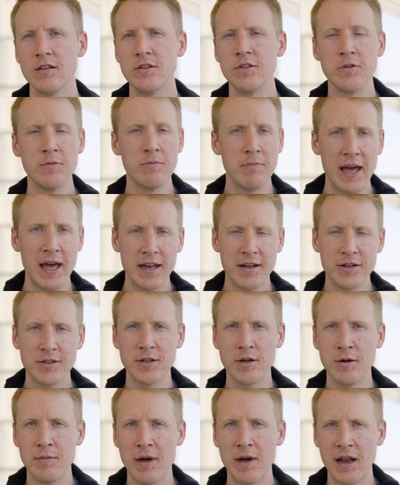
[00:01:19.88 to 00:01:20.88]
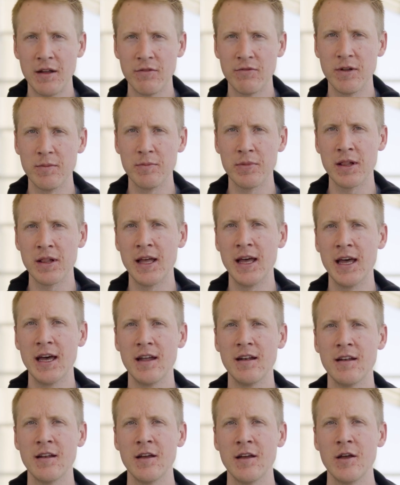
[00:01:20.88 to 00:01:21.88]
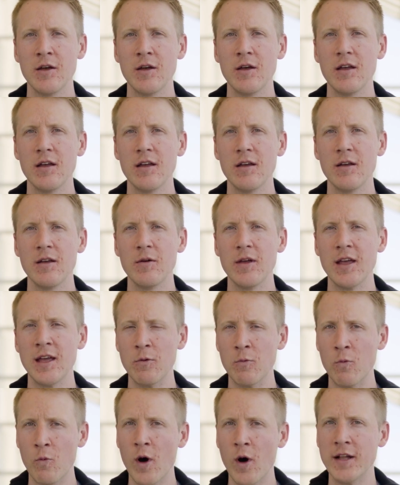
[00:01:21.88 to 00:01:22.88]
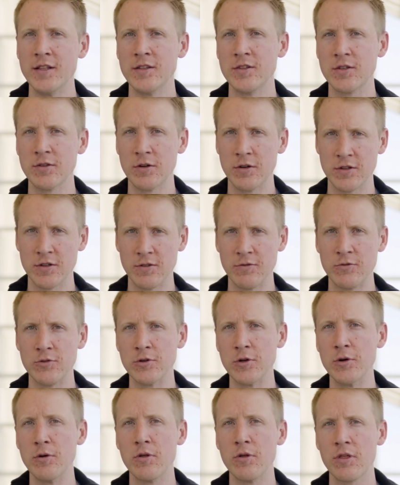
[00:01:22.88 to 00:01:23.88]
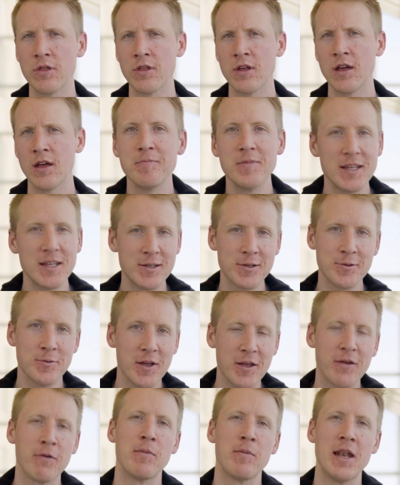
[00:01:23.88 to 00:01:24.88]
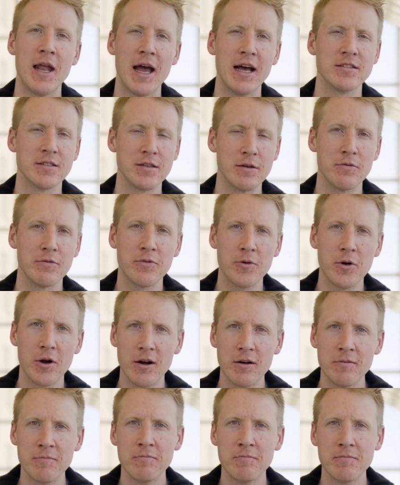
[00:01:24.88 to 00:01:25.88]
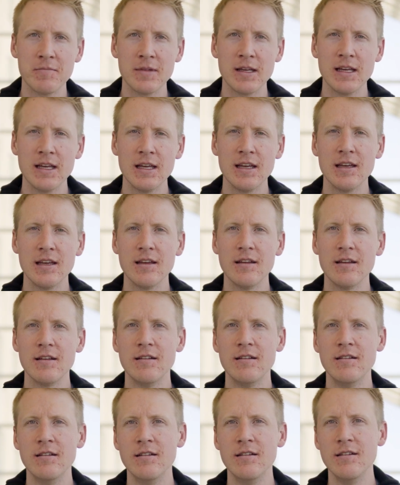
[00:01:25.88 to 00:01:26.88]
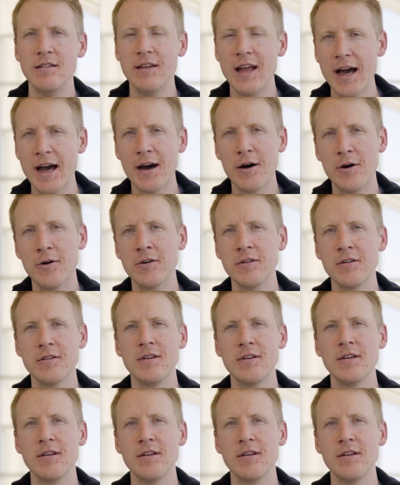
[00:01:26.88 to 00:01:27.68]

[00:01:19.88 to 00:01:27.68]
to manage their benefit plan in one source of truth. This is what you've been asking for. Now,